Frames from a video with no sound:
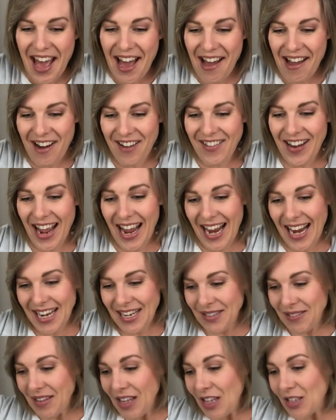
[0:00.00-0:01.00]
All right,
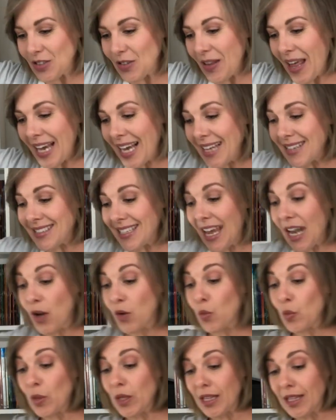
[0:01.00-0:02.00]
so like I said, I
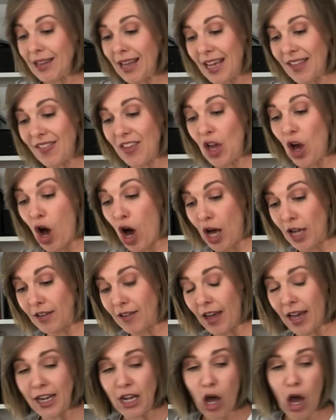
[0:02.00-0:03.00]
really like the
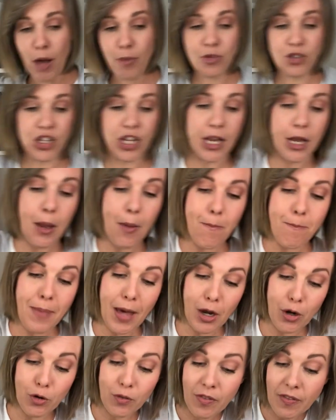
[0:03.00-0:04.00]
online option
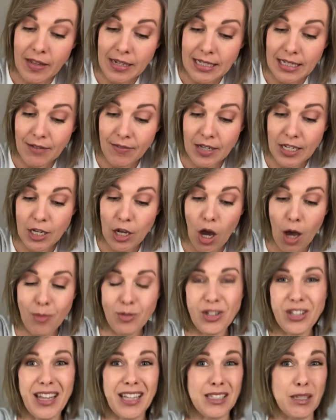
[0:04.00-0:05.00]
better than the DVD
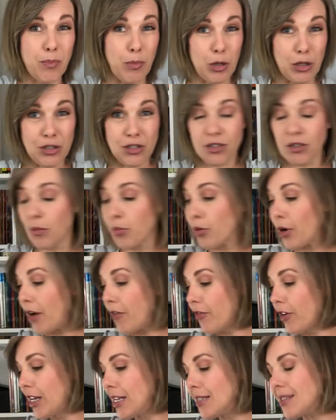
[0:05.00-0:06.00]
option. That's a personal
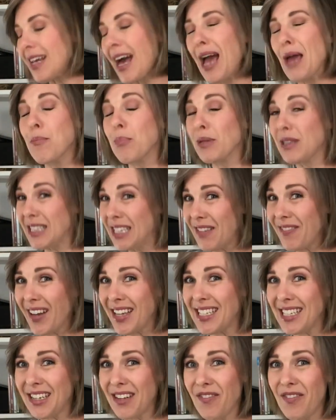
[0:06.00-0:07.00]
preference. I believe
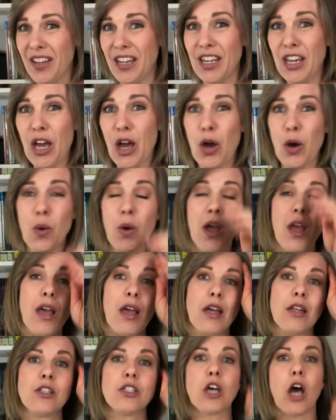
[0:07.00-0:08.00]
I did a video
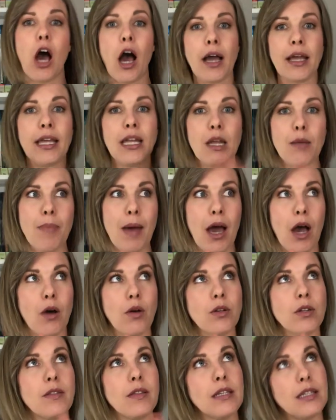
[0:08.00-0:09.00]
talking
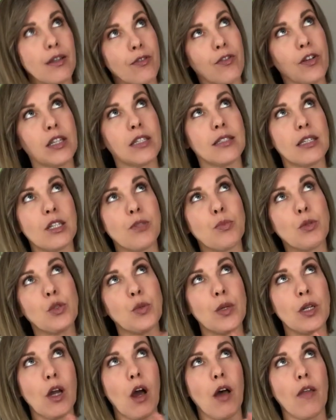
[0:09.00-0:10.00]
about the differences
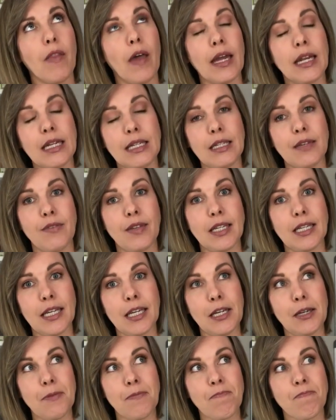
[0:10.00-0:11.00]
between online and
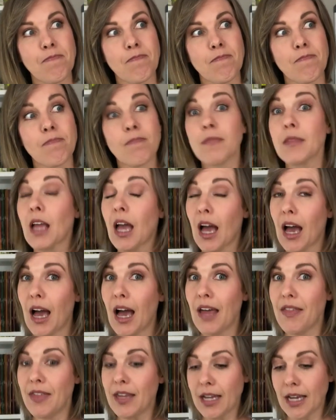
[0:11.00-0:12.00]
DVD.
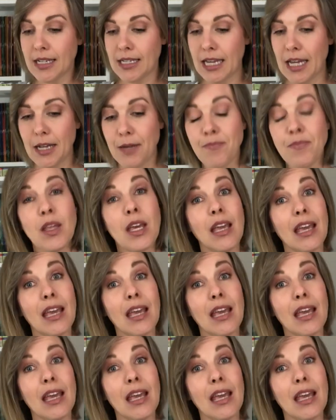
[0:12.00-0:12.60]
I think I did.